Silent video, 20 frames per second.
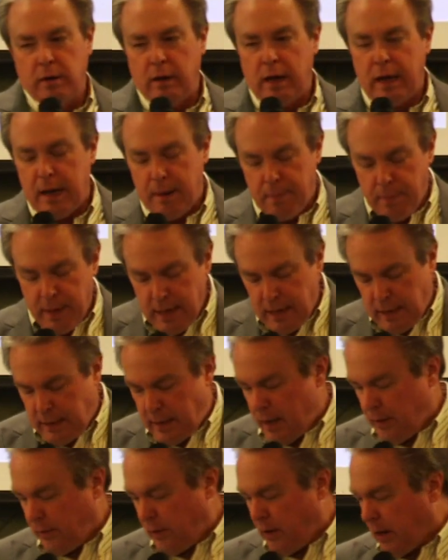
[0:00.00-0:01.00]
I had a meeting
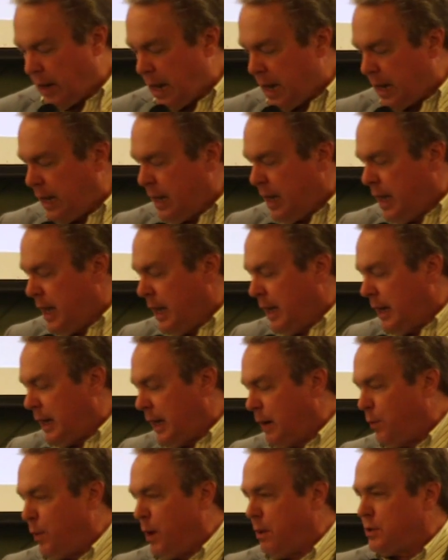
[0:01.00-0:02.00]
down there, and I
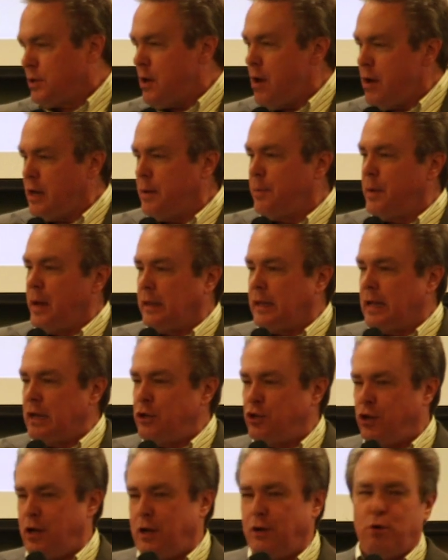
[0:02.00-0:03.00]
and we were talking about that
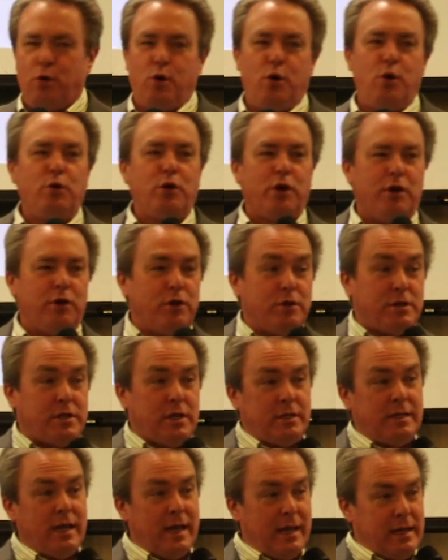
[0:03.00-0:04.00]
as you get older, there's a
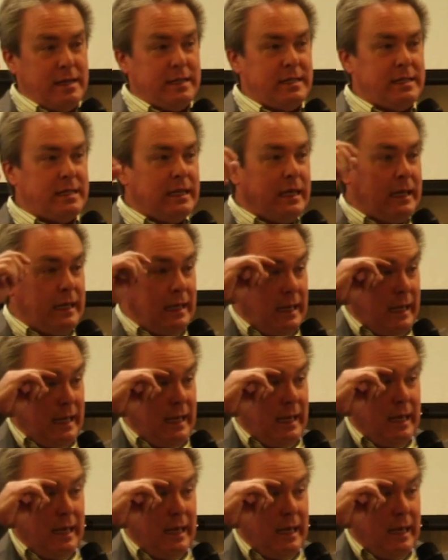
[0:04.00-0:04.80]
tendency